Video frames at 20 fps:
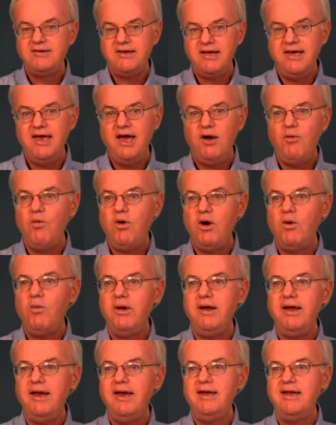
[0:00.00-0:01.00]
to get where
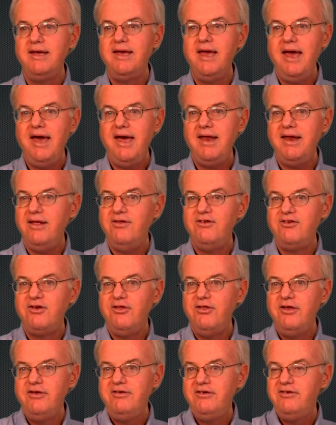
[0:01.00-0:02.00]
we need to get. And so
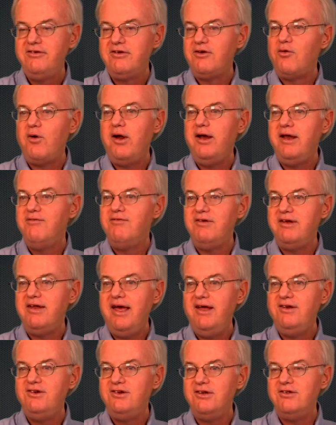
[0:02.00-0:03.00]
this is a great
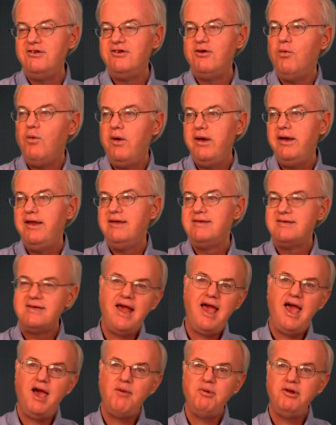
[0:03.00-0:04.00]
invitation. So what needs to
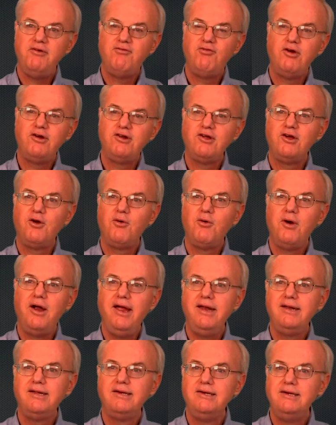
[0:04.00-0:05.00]
happen for it to go
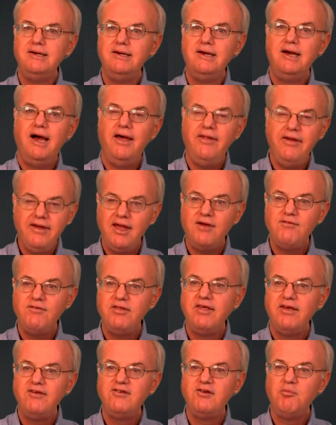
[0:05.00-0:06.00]
right? I think
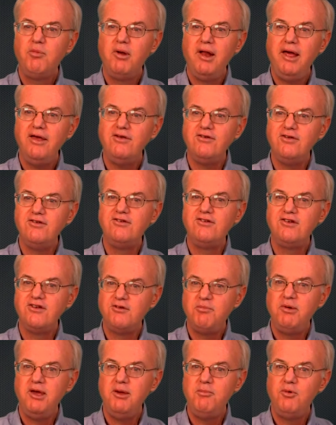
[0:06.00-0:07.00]
everything's in place. It's
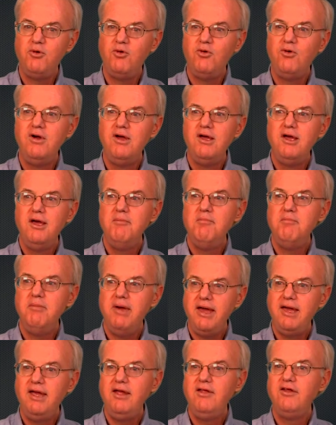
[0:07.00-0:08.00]
just people
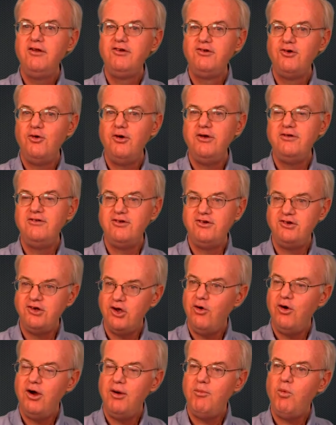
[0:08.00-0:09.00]
making the choice to
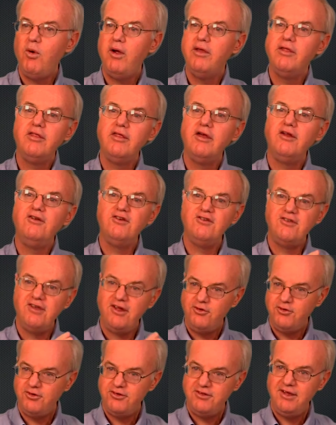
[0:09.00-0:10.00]
show up, whether they're just
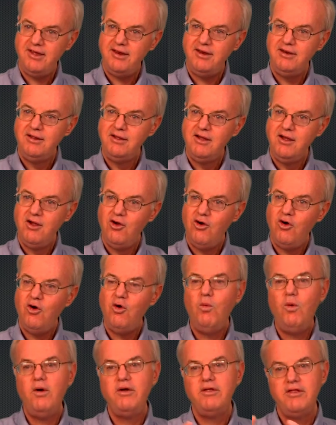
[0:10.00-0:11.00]
interested
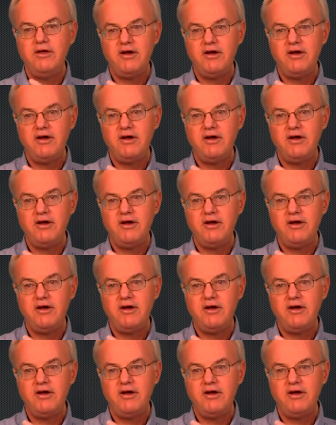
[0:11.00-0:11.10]
or whether